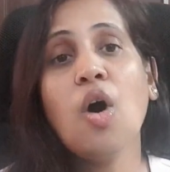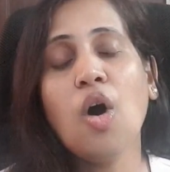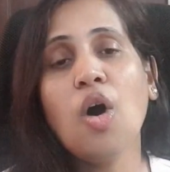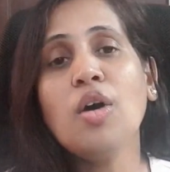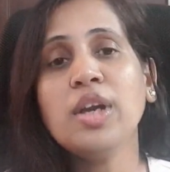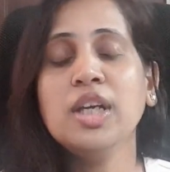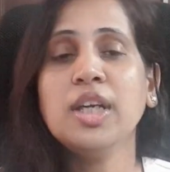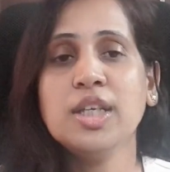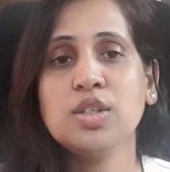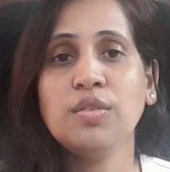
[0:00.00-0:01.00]
or
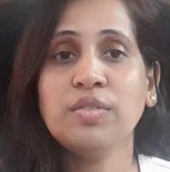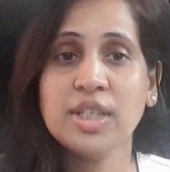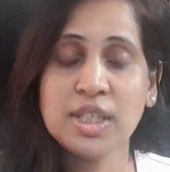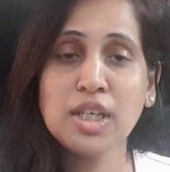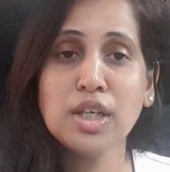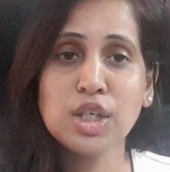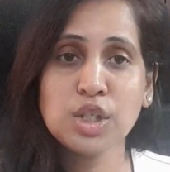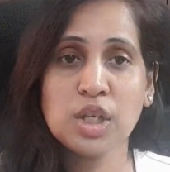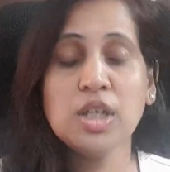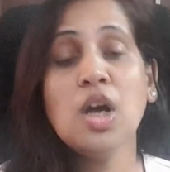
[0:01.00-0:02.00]
in case of
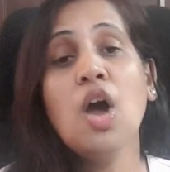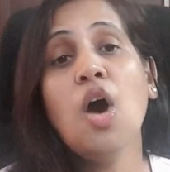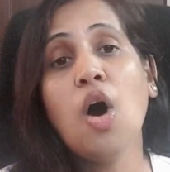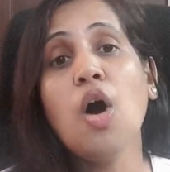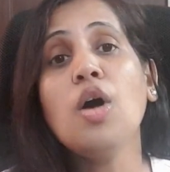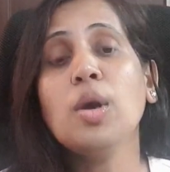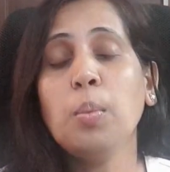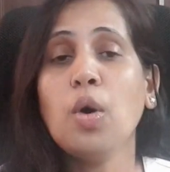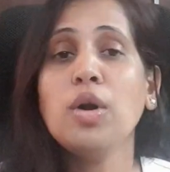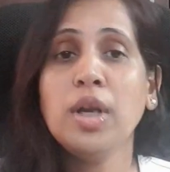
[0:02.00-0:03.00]
resignation or
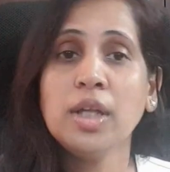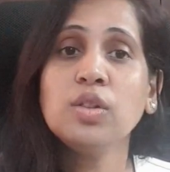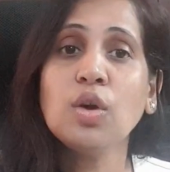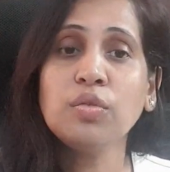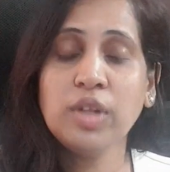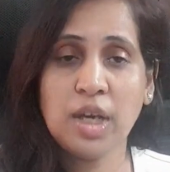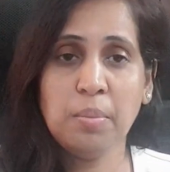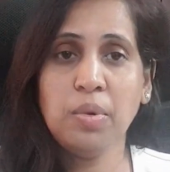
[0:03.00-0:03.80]
upon death of the